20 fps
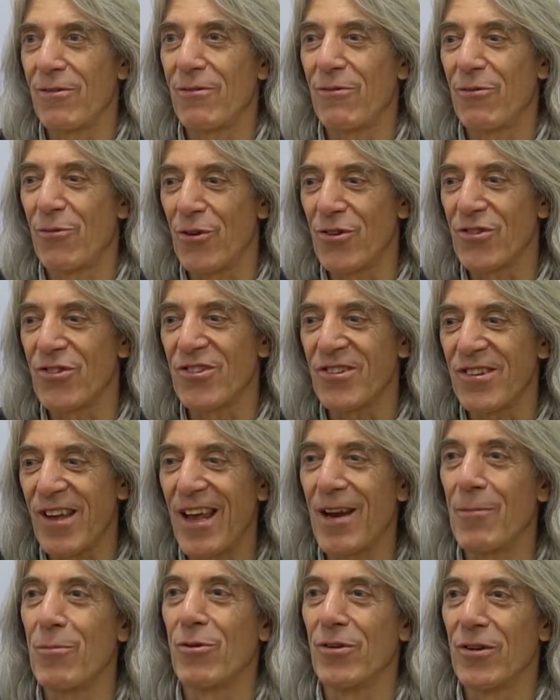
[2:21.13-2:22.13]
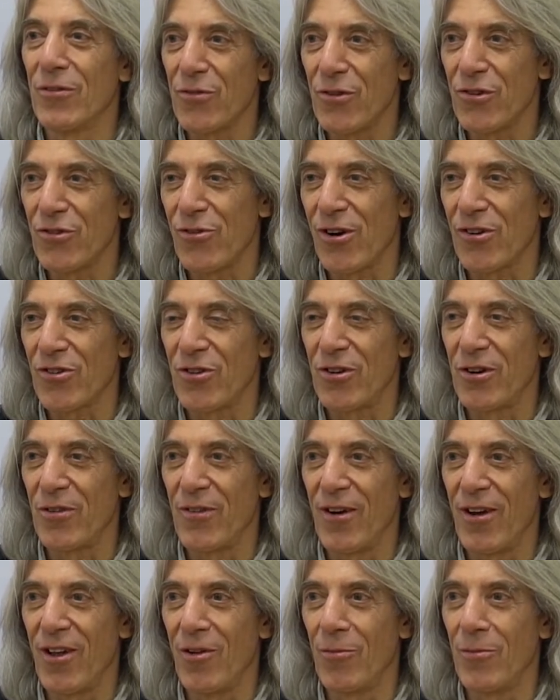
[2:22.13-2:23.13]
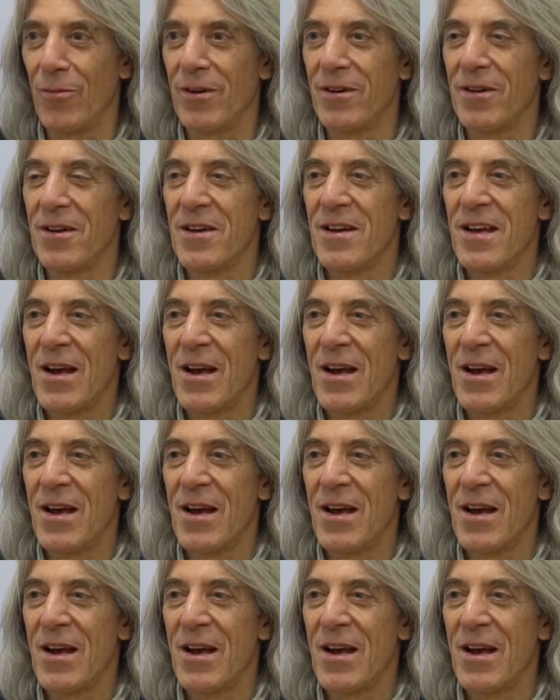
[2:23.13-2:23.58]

for sustainable infrastructure development.